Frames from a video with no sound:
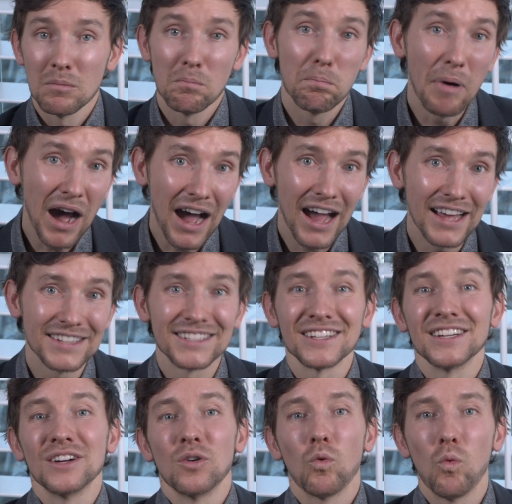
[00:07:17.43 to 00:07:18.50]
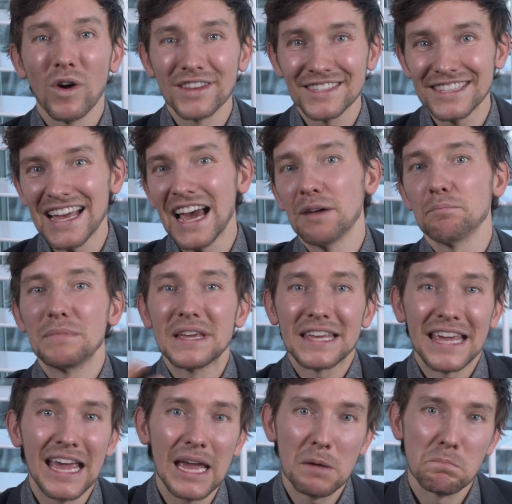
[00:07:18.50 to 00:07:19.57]
But once that
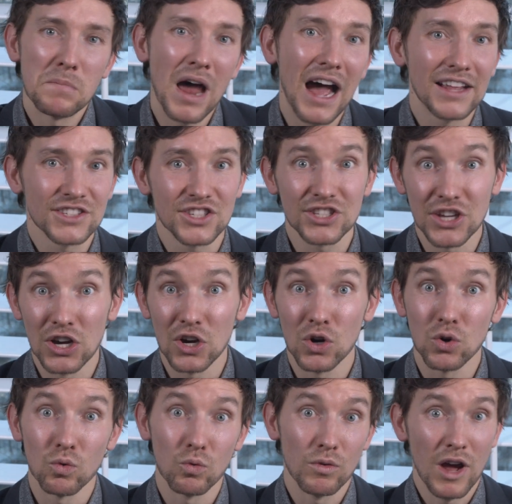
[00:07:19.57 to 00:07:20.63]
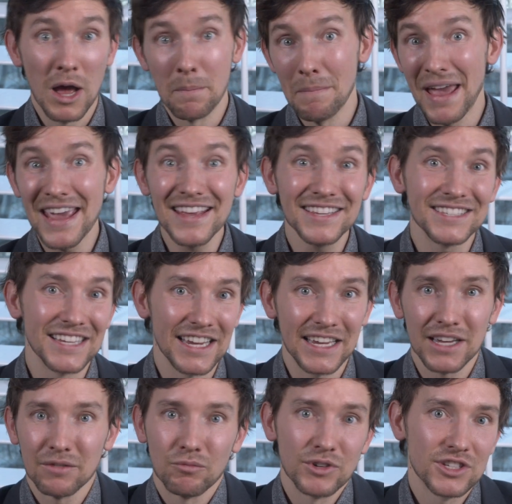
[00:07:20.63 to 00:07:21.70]
became not so amazing
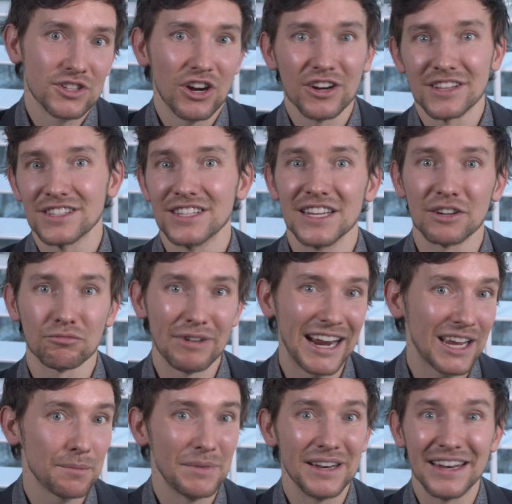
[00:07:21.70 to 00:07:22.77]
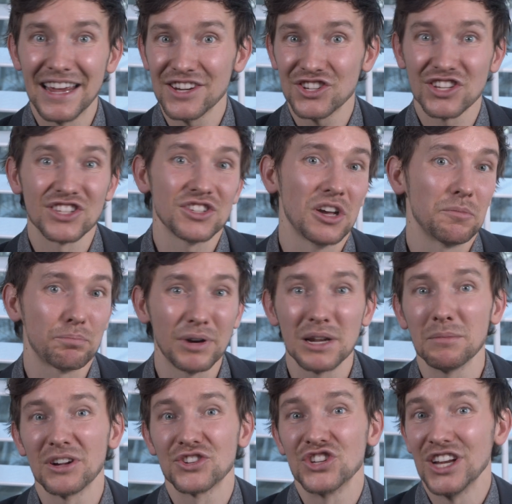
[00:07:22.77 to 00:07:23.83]
and we started seeing recommendations on pretty
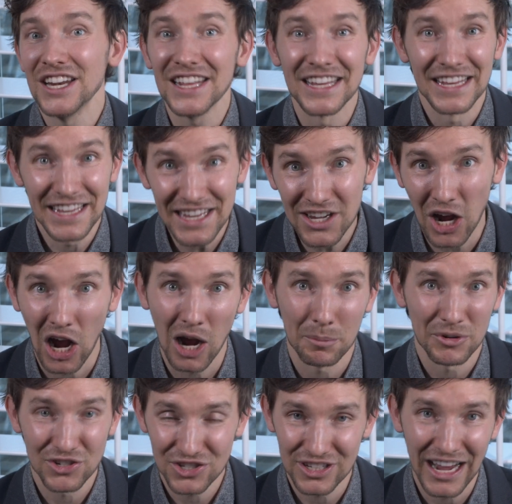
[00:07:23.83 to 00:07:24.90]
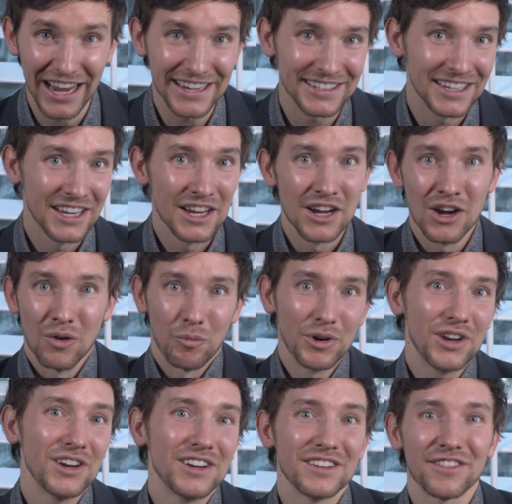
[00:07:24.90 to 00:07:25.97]
much any e-commerce site, we
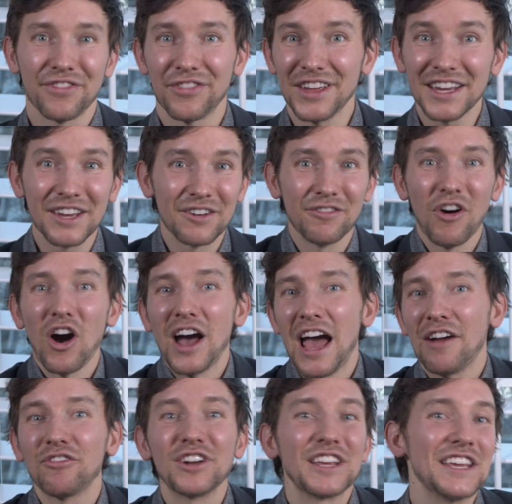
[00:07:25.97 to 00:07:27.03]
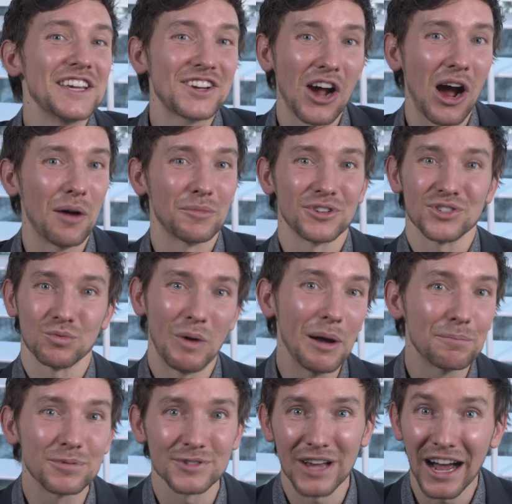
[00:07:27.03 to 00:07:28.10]
didn't think of every e-commerce
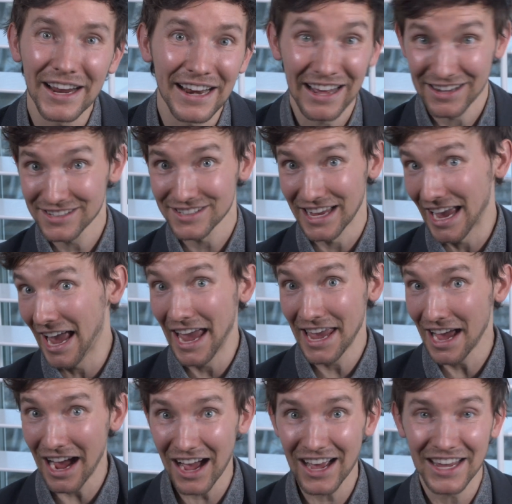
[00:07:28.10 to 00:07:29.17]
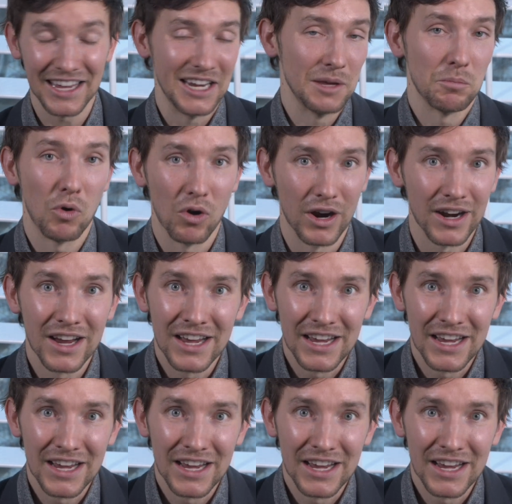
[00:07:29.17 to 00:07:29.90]
website as AI anymore,